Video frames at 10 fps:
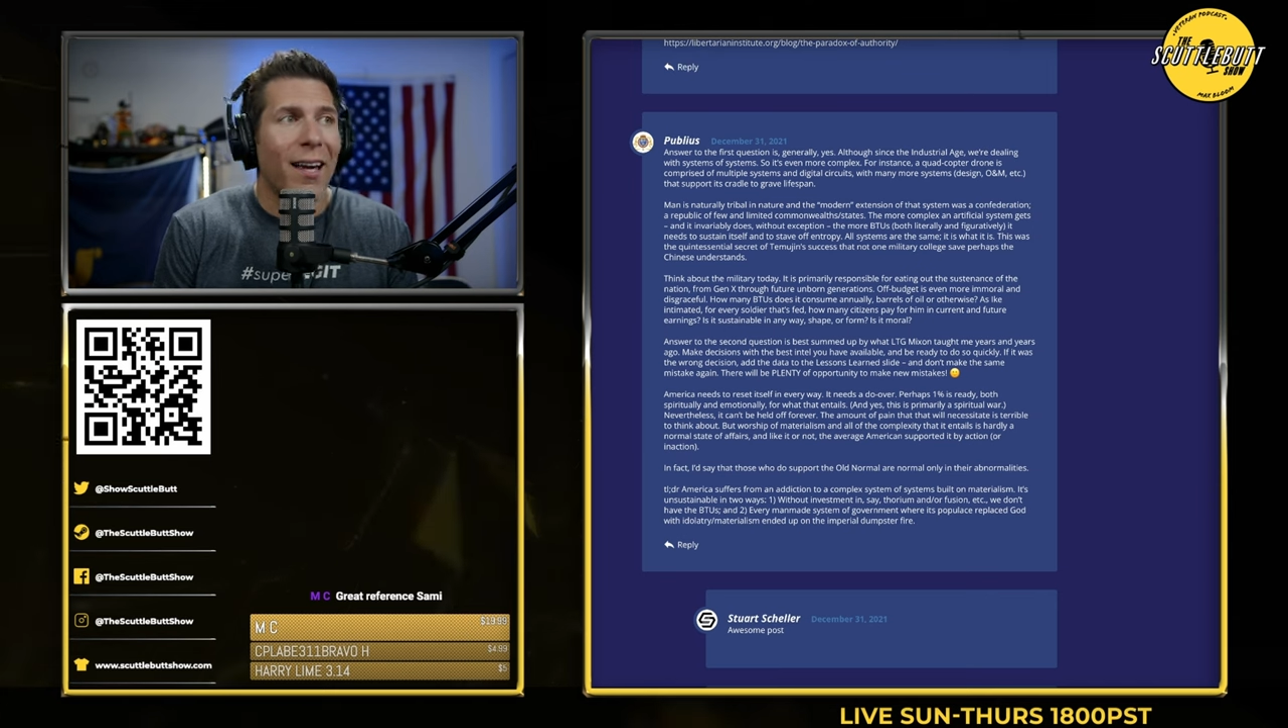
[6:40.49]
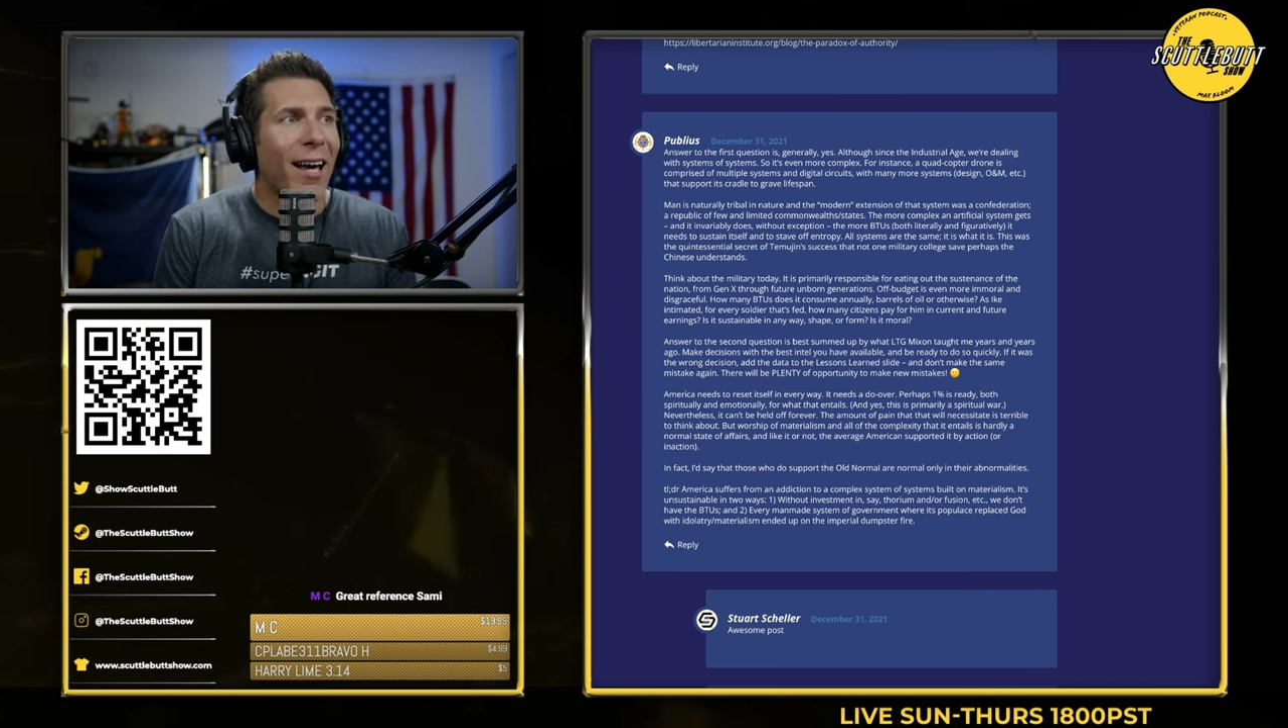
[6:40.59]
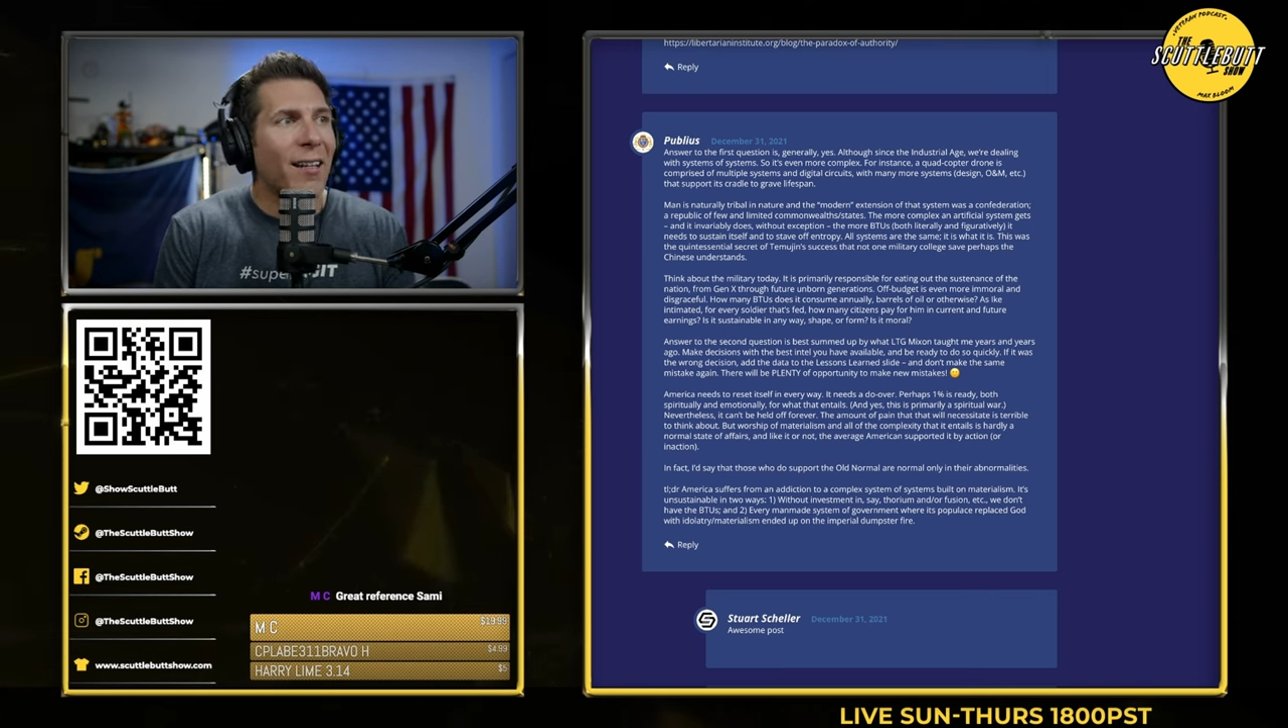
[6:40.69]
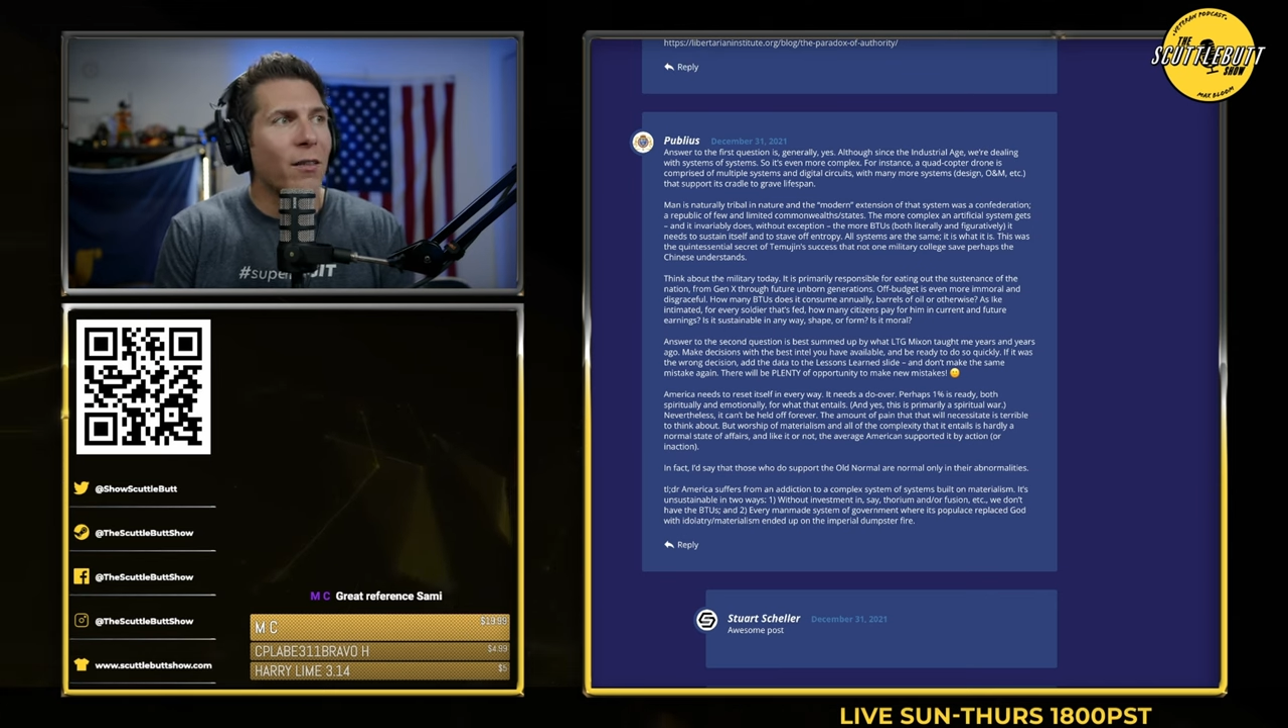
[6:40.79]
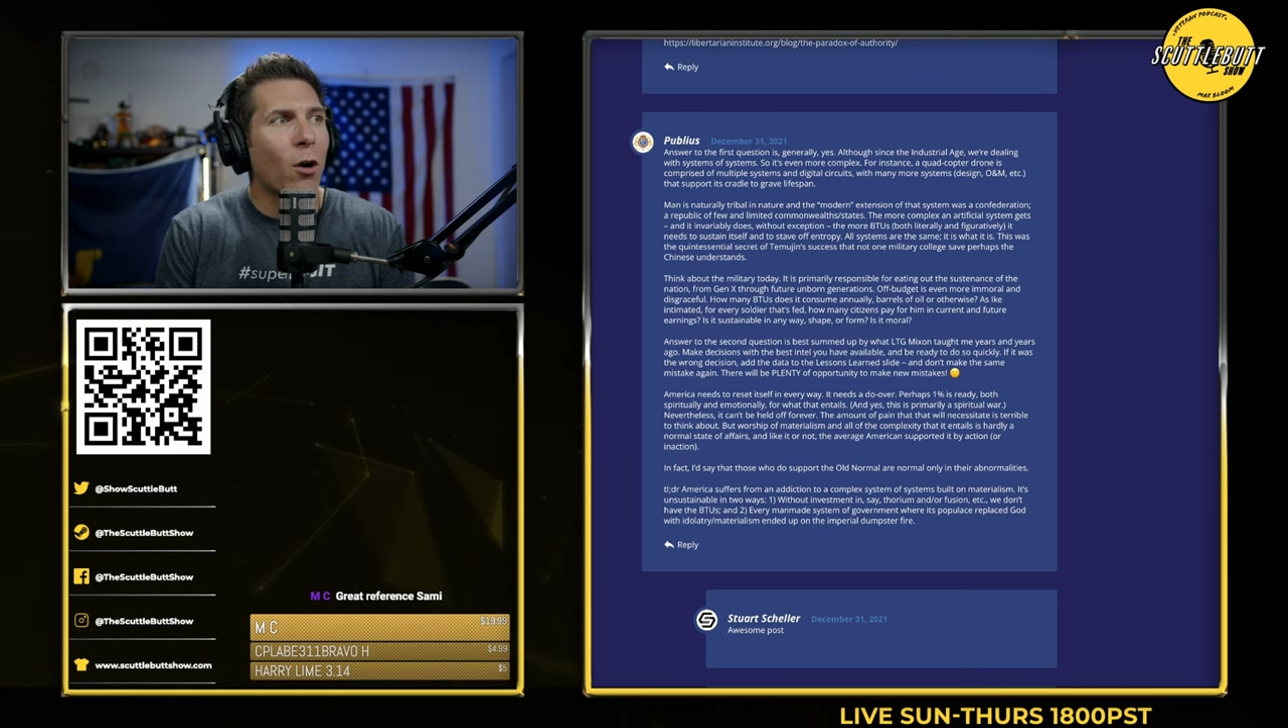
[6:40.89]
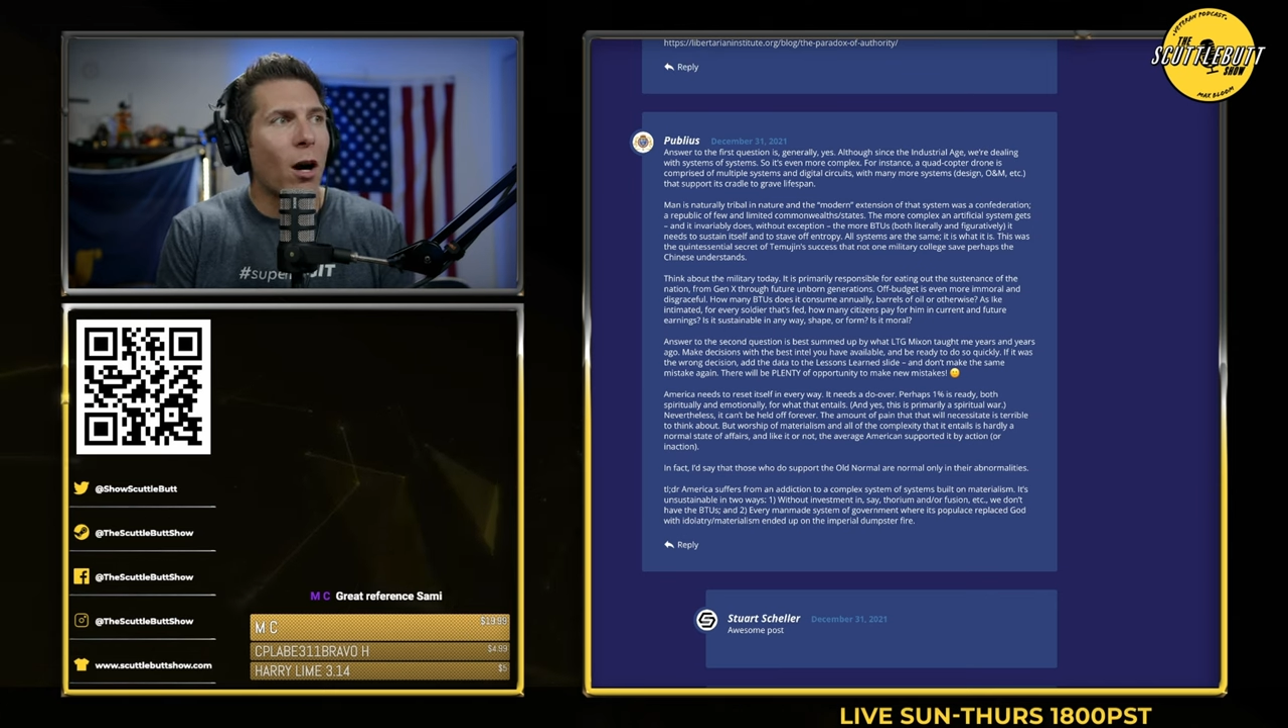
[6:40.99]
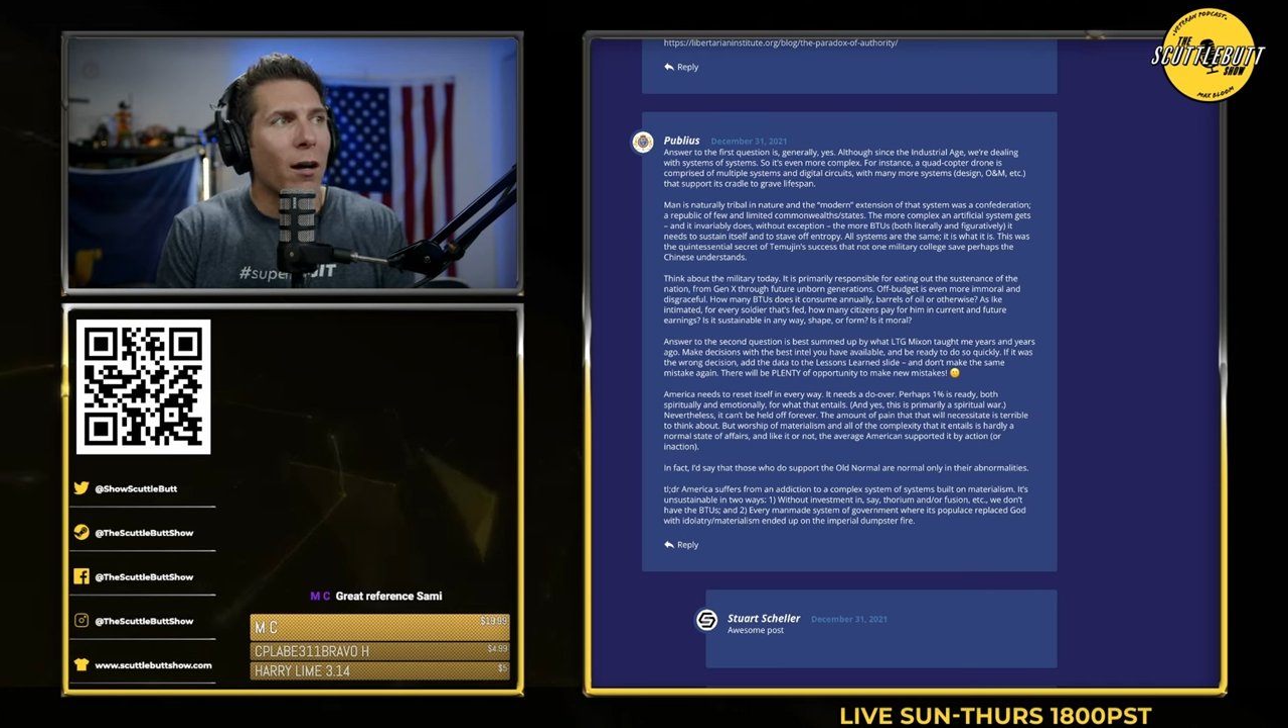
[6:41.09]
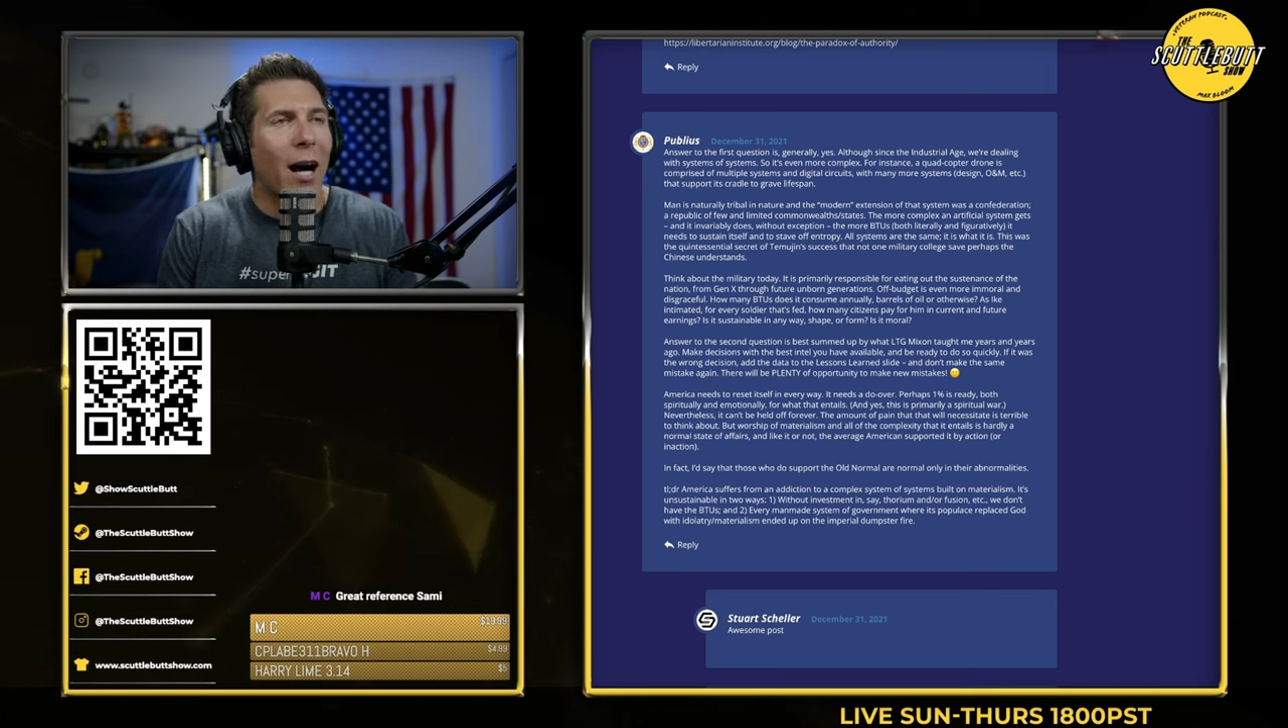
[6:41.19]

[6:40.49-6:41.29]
and then thought,